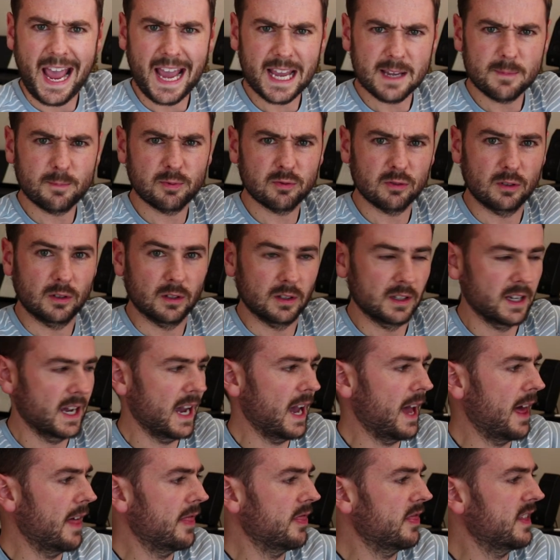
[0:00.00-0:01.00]
April,
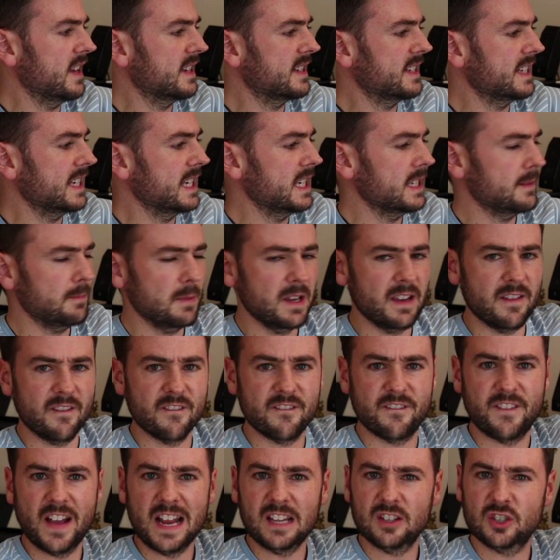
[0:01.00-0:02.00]
and this sees me
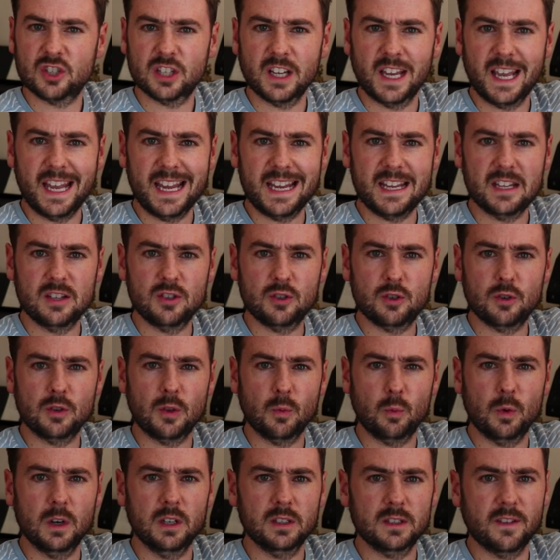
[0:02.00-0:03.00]
venture into
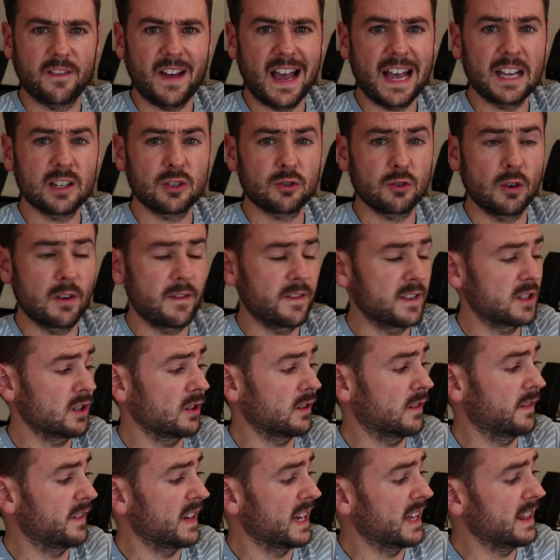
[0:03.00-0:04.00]
the world of
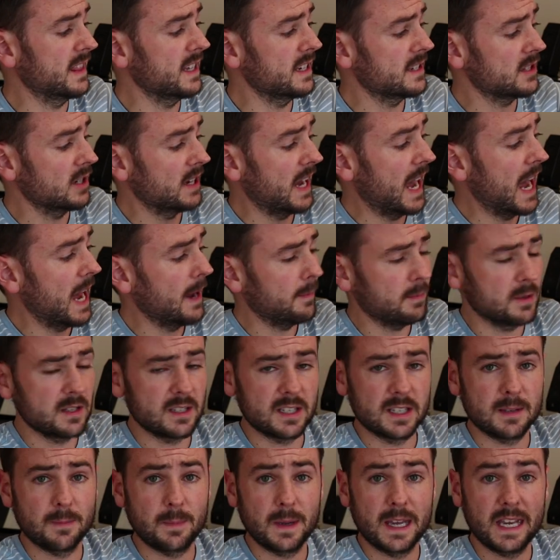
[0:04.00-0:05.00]
astrophotography, and this
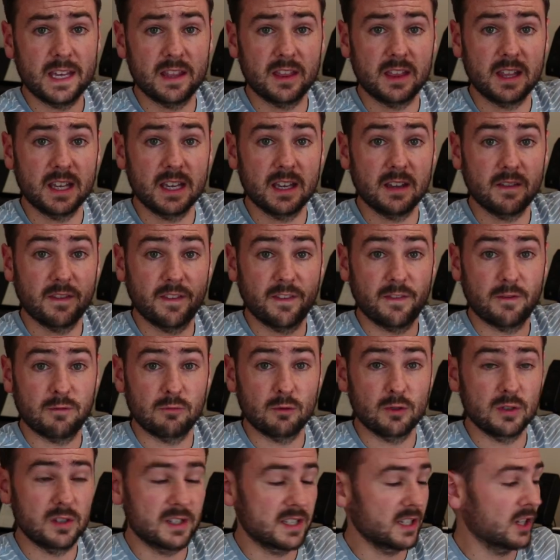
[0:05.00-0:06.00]
happens to be the
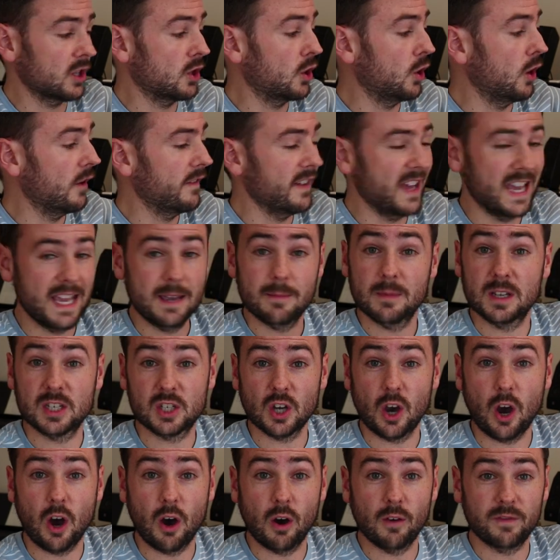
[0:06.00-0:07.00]
front cover
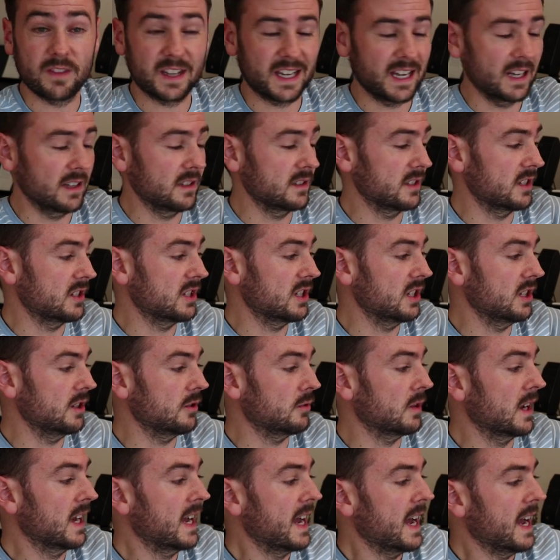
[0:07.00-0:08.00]
image of the calendar
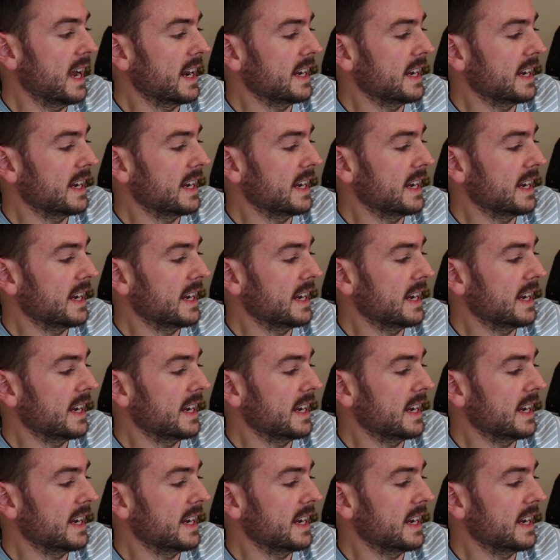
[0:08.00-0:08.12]
too.